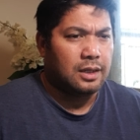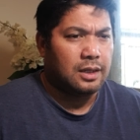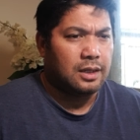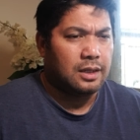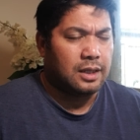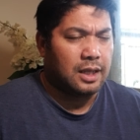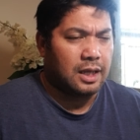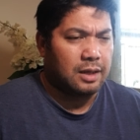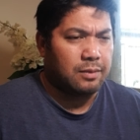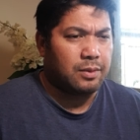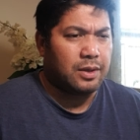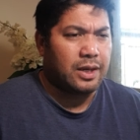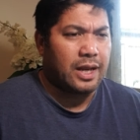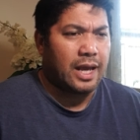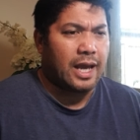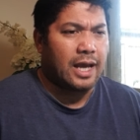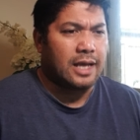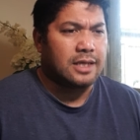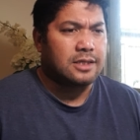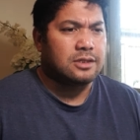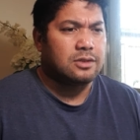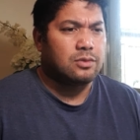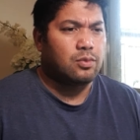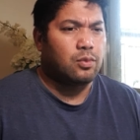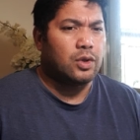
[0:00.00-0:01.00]
Laban
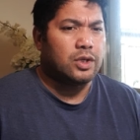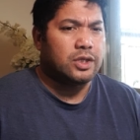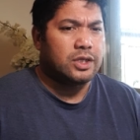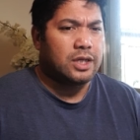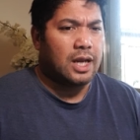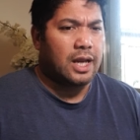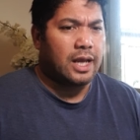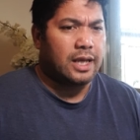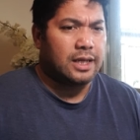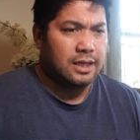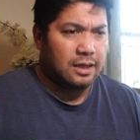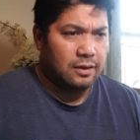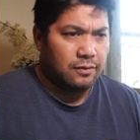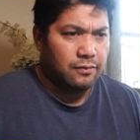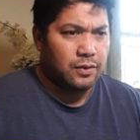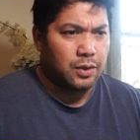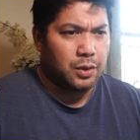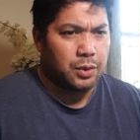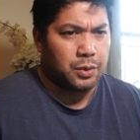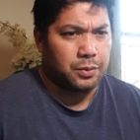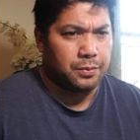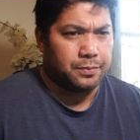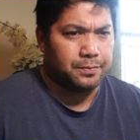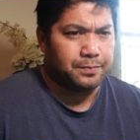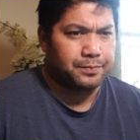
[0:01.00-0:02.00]
asked, What shall I give
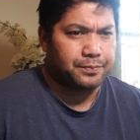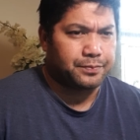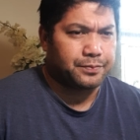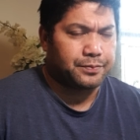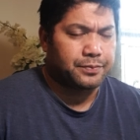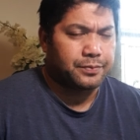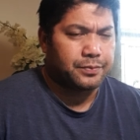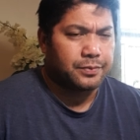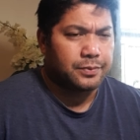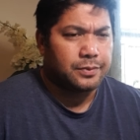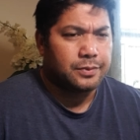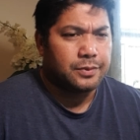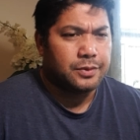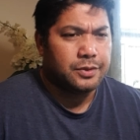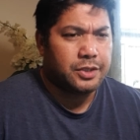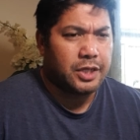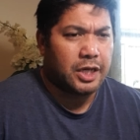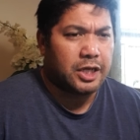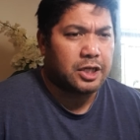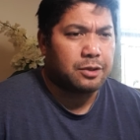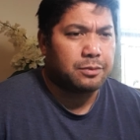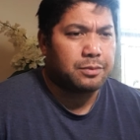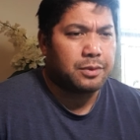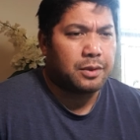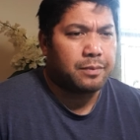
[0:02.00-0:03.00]
you?
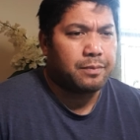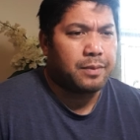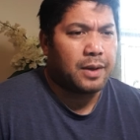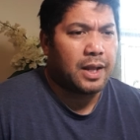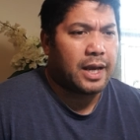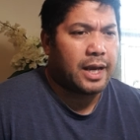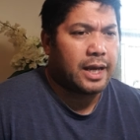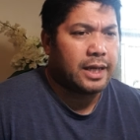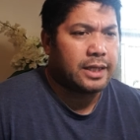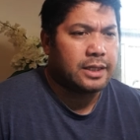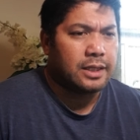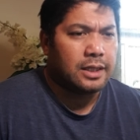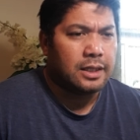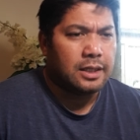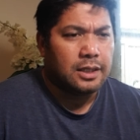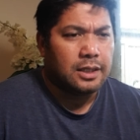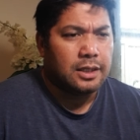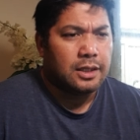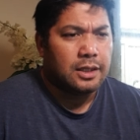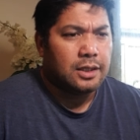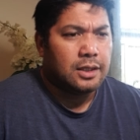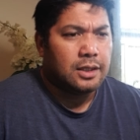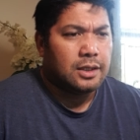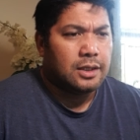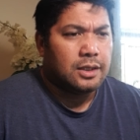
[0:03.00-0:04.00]
Jacob replied,
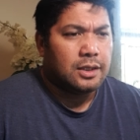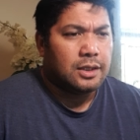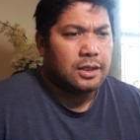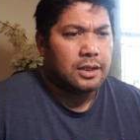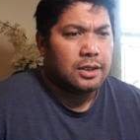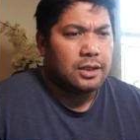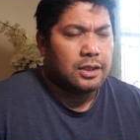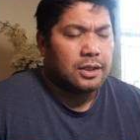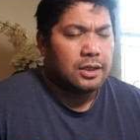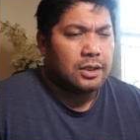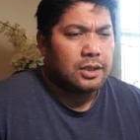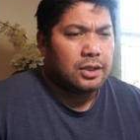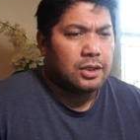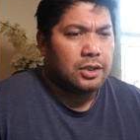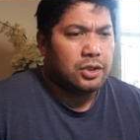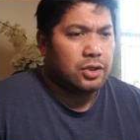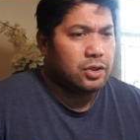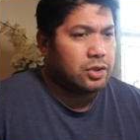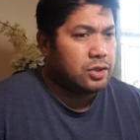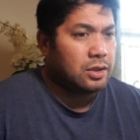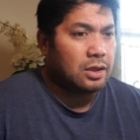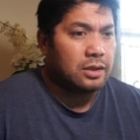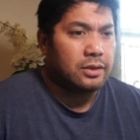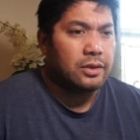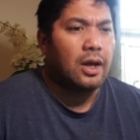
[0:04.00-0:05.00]
you
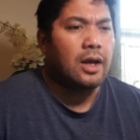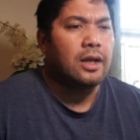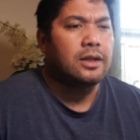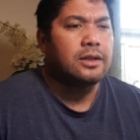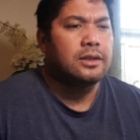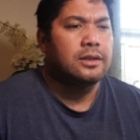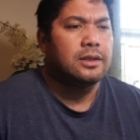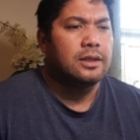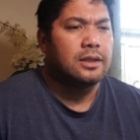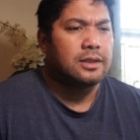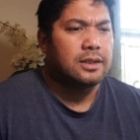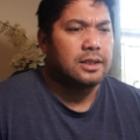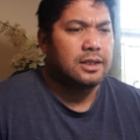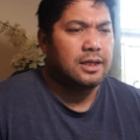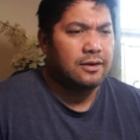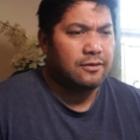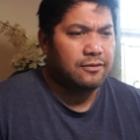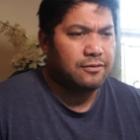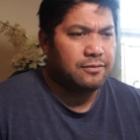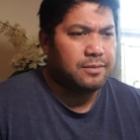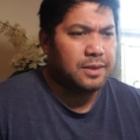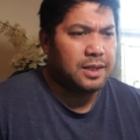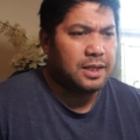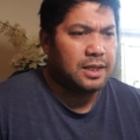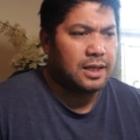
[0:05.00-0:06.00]
shall not
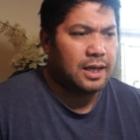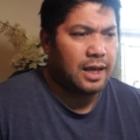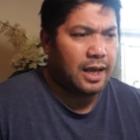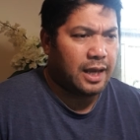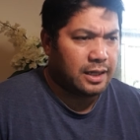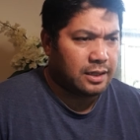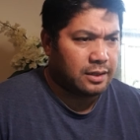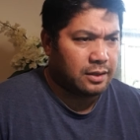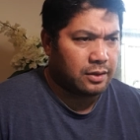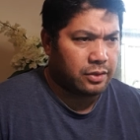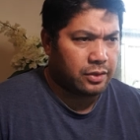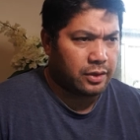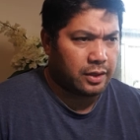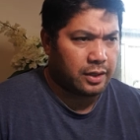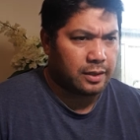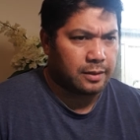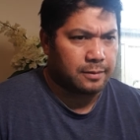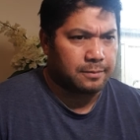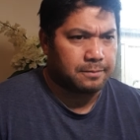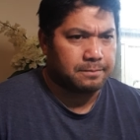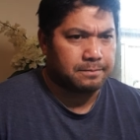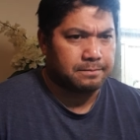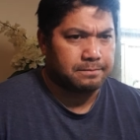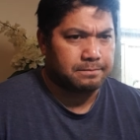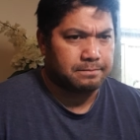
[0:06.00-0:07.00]
give me anything.
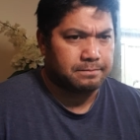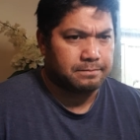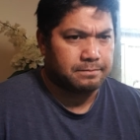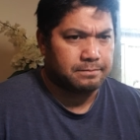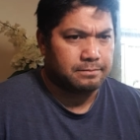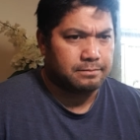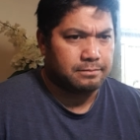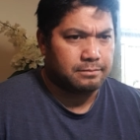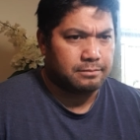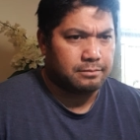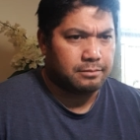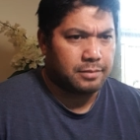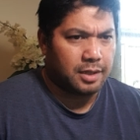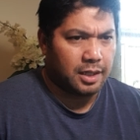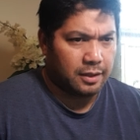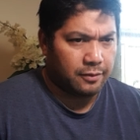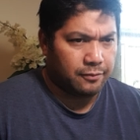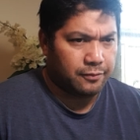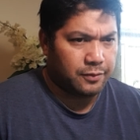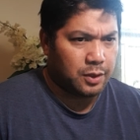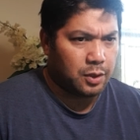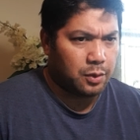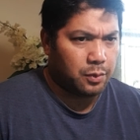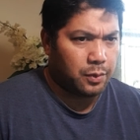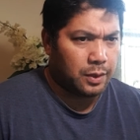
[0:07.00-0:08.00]
But
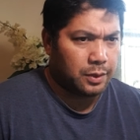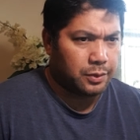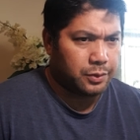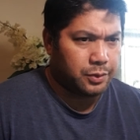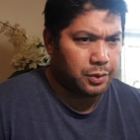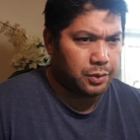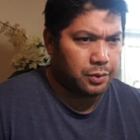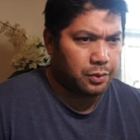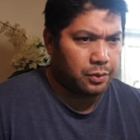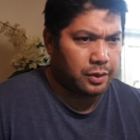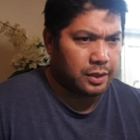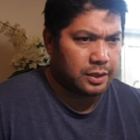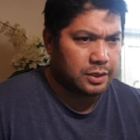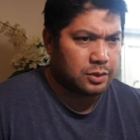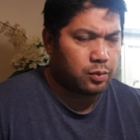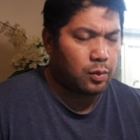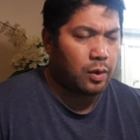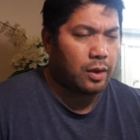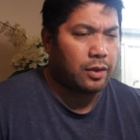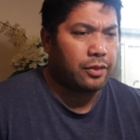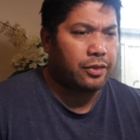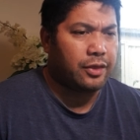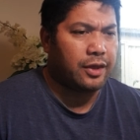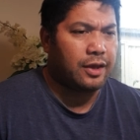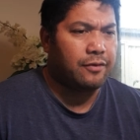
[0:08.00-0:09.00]
if you will do this
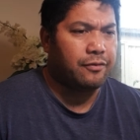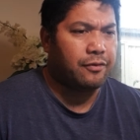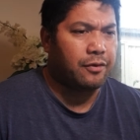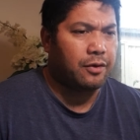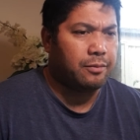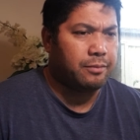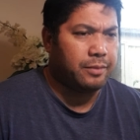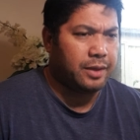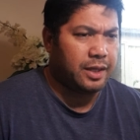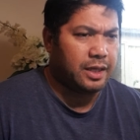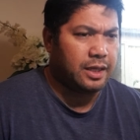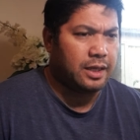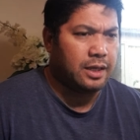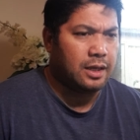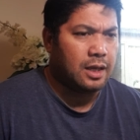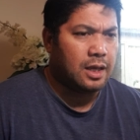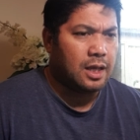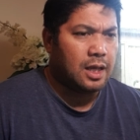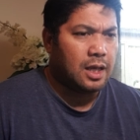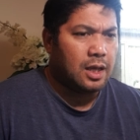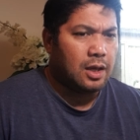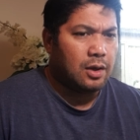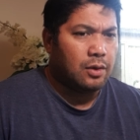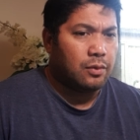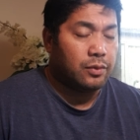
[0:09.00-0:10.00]
one thing for me,
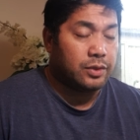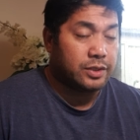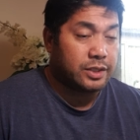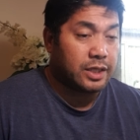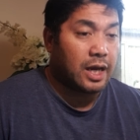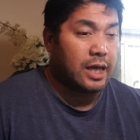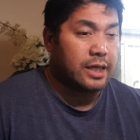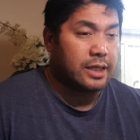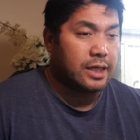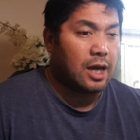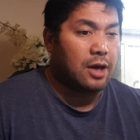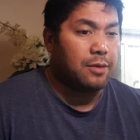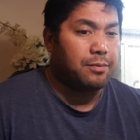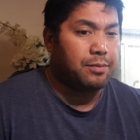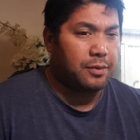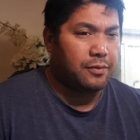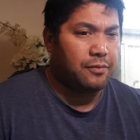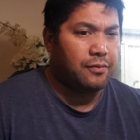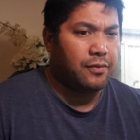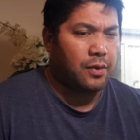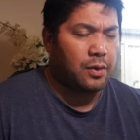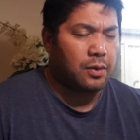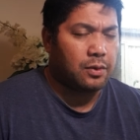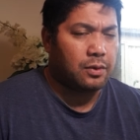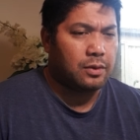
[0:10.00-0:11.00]
which I now
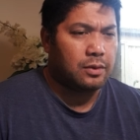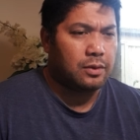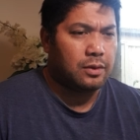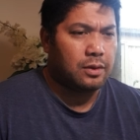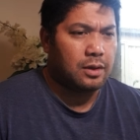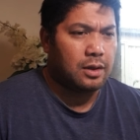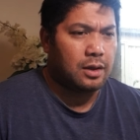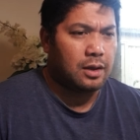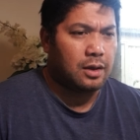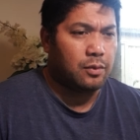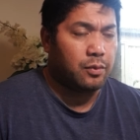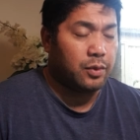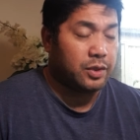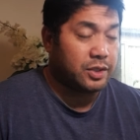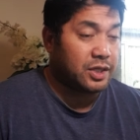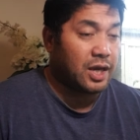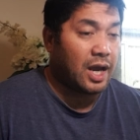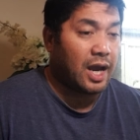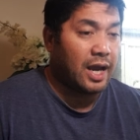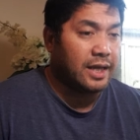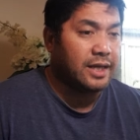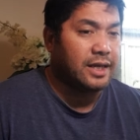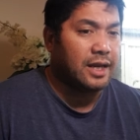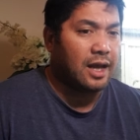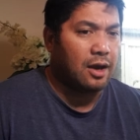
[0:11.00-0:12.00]
provo- uh, which
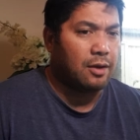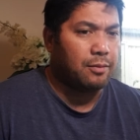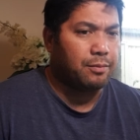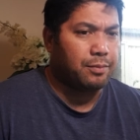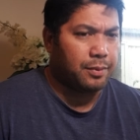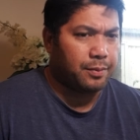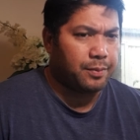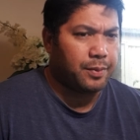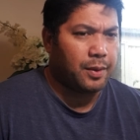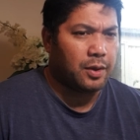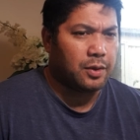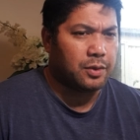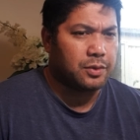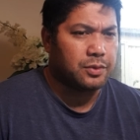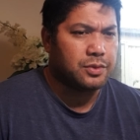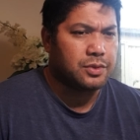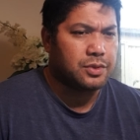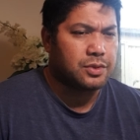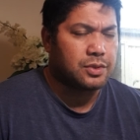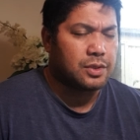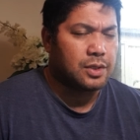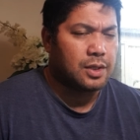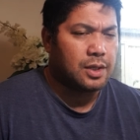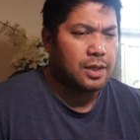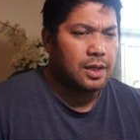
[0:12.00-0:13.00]
I now
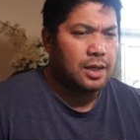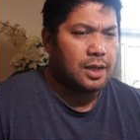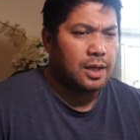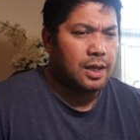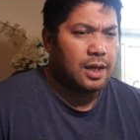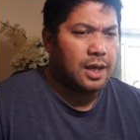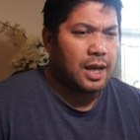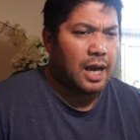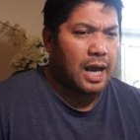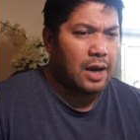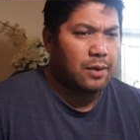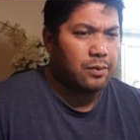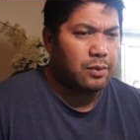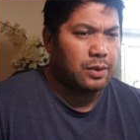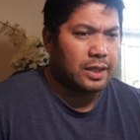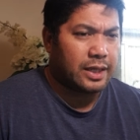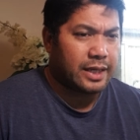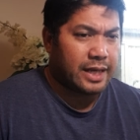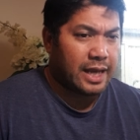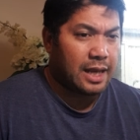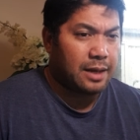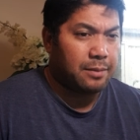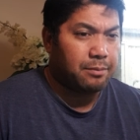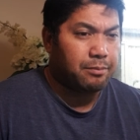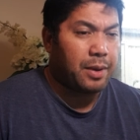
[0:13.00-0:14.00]
propose, I will
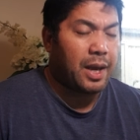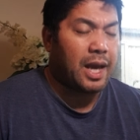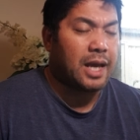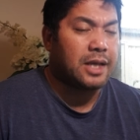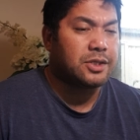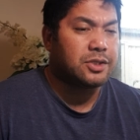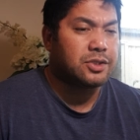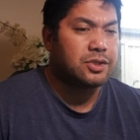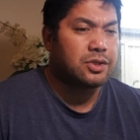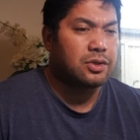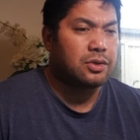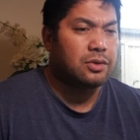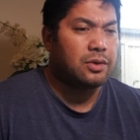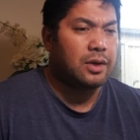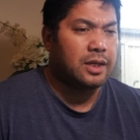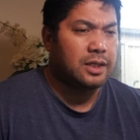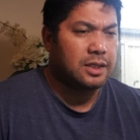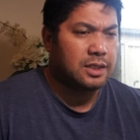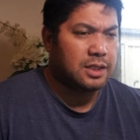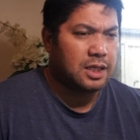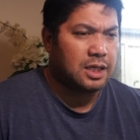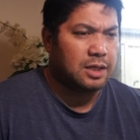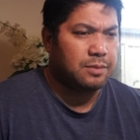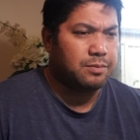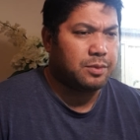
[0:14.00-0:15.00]
again pasture and
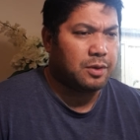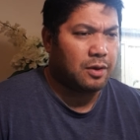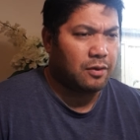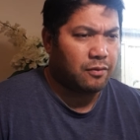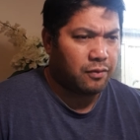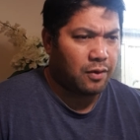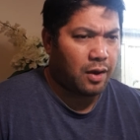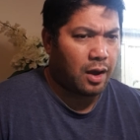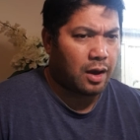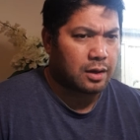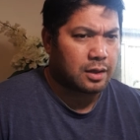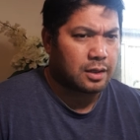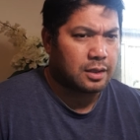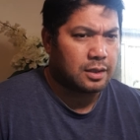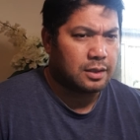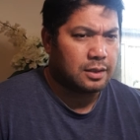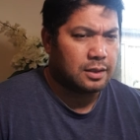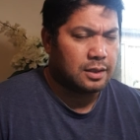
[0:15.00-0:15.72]
keep your flock.